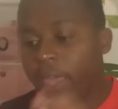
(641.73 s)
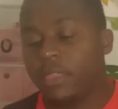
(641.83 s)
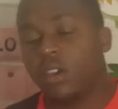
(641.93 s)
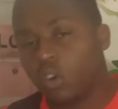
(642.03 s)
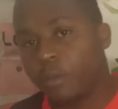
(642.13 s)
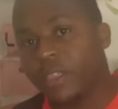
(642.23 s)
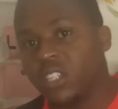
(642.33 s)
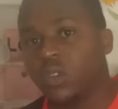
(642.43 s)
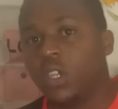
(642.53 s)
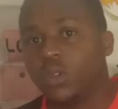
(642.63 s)
In the group,
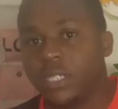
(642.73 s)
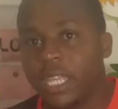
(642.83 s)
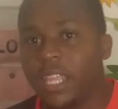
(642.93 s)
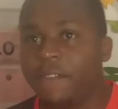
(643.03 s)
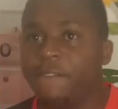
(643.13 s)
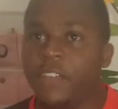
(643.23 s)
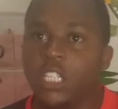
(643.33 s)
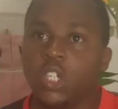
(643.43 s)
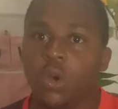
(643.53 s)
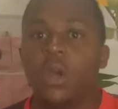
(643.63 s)
that's when you send a
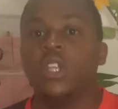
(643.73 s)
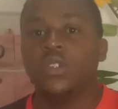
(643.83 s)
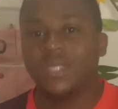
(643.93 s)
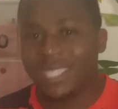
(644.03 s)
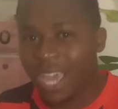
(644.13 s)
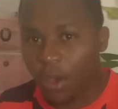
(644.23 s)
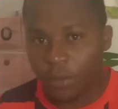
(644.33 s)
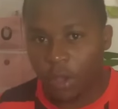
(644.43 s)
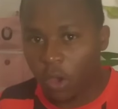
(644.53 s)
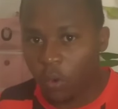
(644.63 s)
video to see how
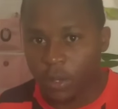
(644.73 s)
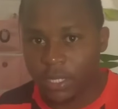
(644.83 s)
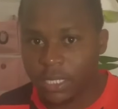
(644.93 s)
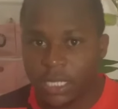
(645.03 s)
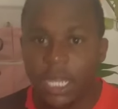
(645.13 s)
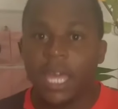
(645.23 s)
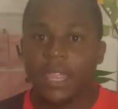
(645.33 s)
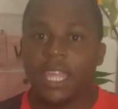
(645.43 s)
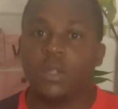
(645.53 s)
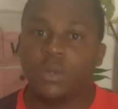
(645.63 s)
you're good at it.
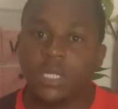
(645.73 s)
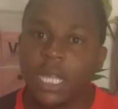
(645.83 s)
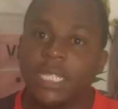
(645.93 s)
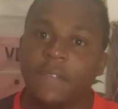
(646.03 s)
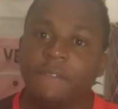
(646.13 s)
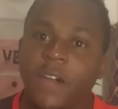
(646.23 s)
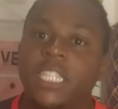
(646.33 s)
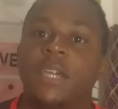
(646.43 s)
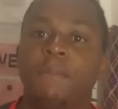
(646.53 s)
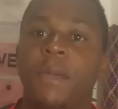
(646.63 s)
Then we'll start
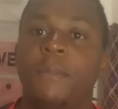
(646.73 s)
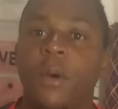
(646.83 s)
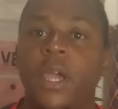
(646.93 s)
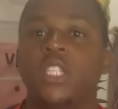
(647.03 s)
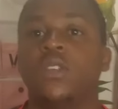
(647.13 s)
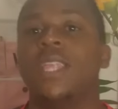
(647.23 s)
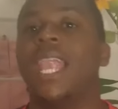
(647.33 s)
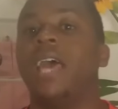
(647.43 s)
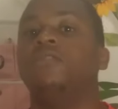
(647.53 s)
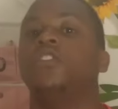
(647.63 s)
inviting people into the
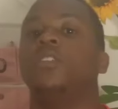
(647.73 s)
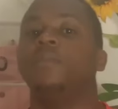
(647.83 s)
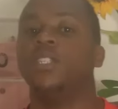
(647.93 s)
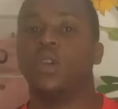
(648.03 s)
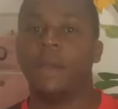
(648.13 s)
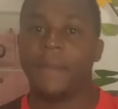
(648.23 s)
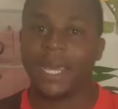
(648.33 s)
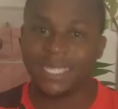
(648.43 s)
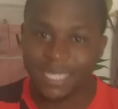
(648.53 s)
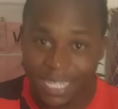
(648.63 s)
live stream. It's going to be
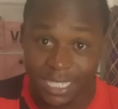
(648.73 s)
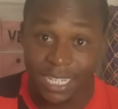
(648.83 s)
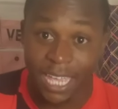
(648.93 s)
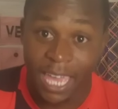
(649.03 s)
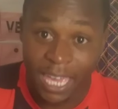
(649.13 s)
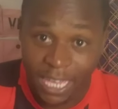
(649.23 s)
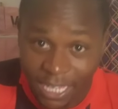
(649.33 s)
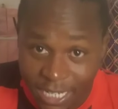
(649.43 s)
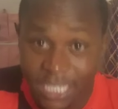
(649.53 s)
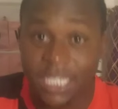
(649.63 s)
exciting.
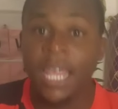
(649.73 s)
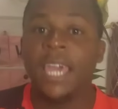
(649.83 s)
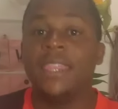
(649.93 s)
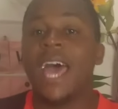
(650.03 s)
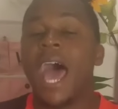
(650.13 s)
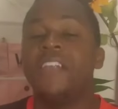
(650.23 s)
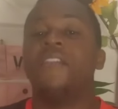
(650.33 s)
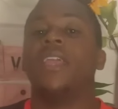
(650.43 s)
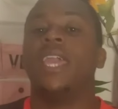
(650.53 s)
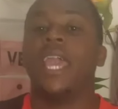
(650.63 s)
It is the
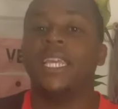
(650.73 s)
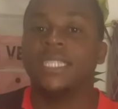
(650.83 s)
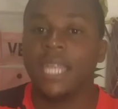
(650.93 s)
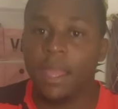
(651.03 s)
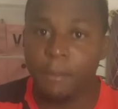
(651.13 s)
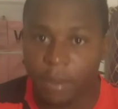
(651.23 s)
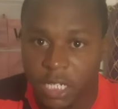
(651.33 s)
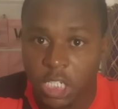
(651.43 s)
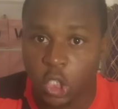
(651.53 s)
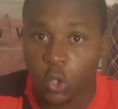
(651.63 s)
100K
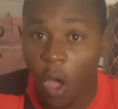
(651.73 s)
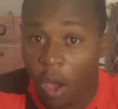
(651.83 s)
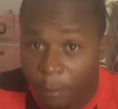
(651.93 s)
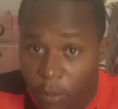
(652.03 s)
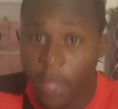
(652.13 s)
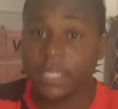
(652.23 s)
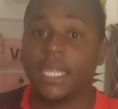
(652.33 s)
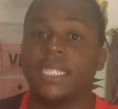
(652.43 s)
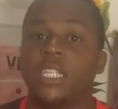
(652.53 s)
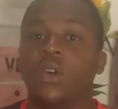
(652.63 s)
celebration, so I hope you're
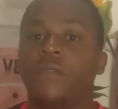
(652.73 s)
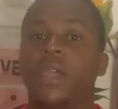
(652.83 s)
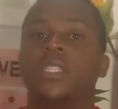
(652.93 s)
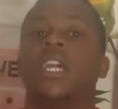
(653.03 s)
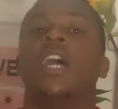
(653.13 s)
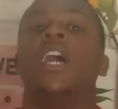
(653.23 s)
excited over it.